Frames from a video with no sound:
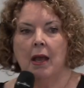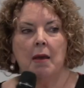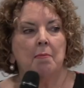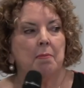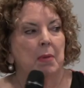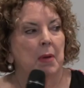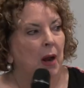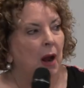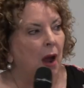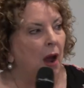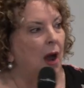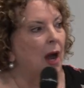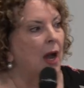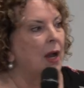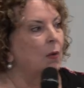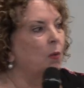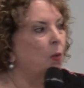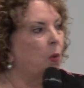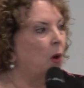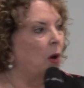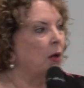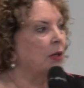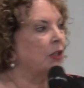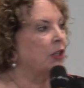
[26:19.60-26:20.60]
But I
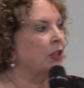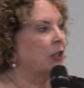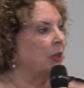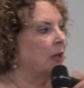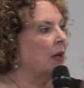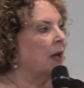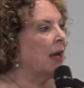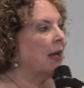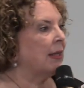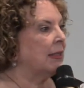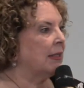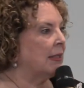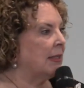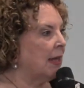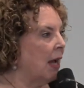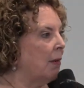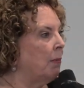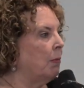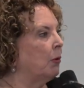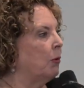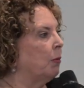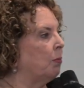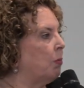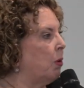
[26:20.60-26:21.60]
want a
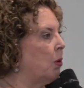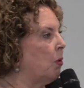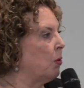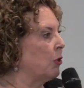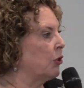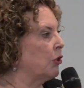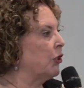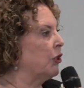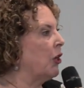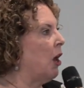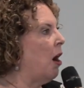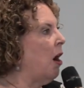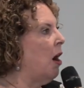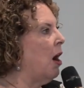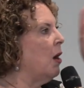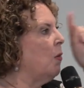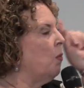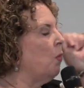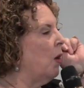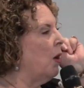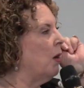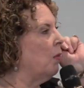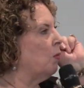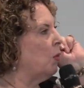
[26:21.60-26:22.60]
double portion. I
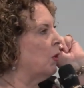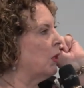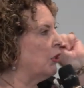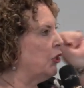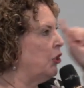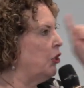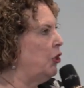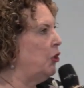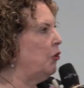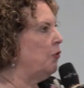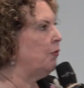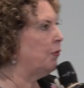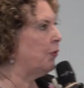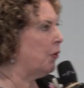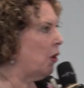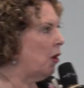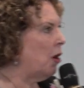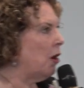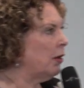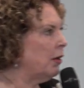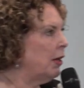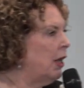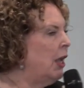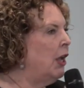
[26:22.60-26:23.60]
want what you've
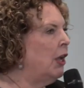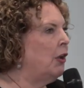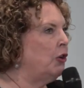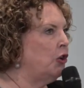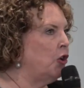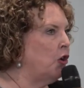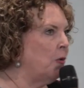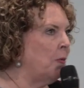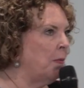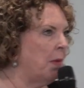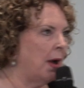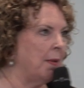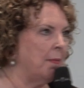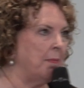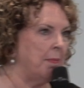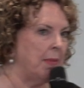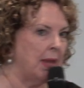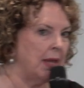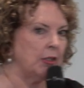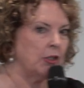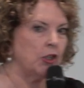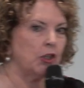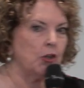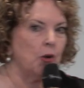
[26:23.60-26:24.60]
got. You're my
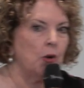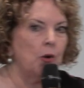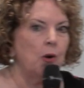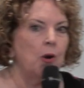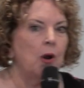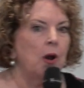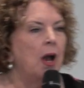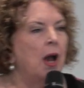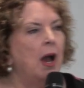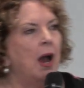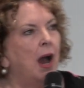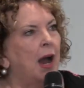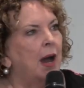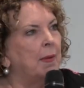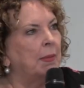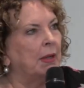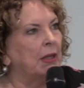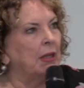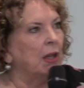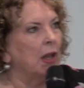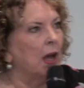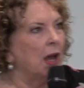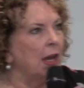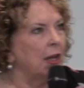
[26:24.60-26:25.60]
mentor. I'm
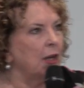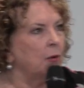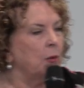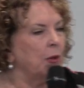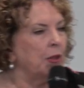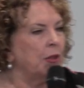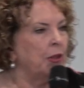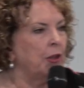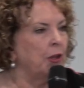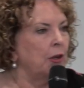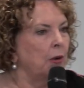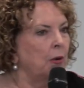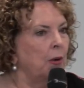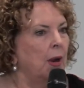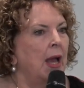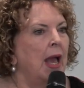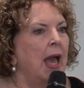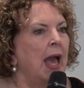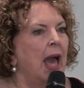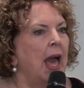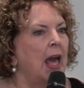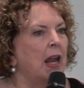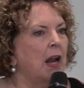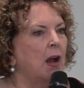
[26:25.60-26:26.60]
aligned with you.
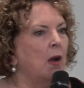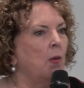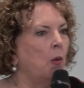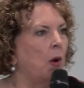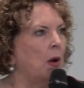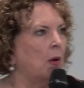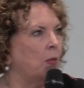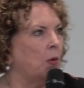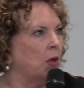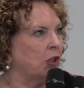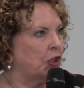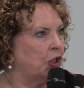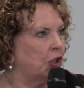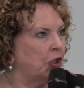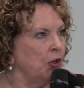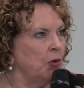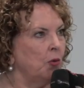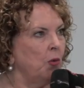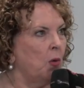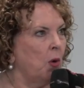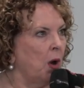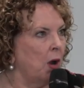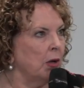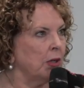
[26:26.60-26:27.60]
And I want what you
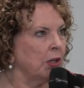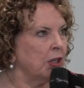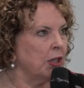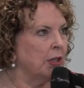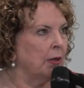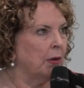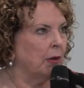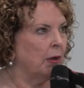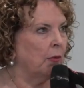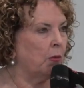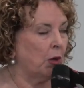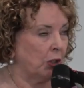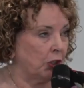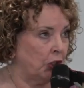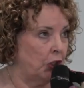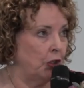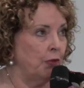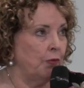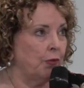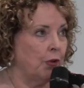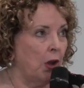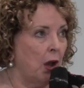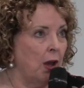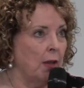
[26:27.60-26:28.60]
want, what
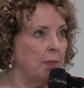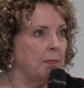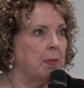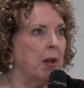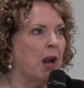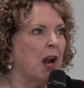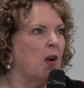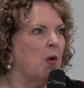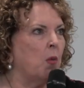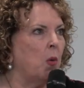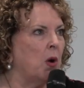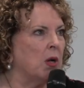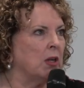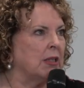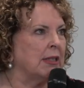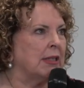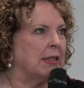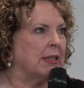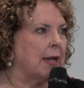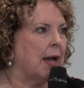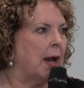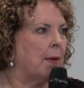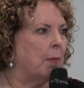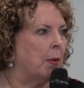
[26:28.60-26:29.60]
you've got, but I want
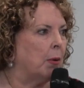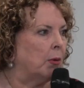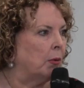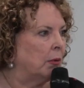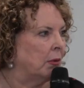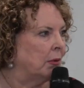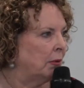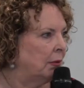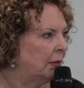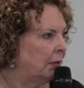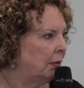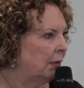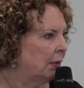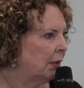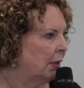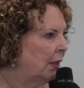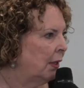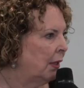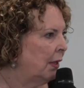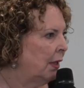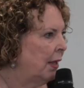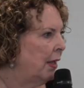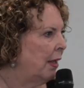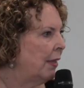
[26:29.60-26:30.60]
double.
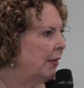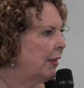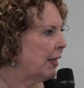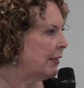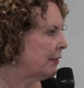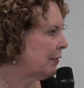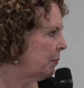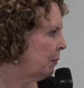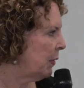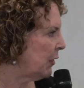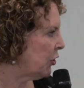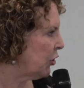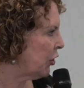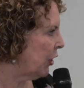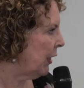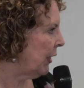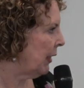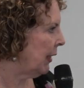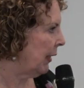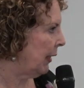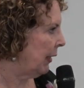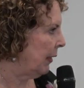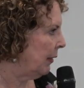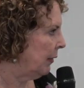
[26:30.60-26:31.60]
That's a bit
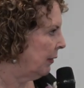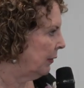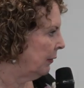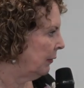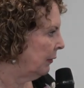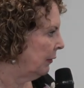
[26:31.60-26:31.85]
cheeky.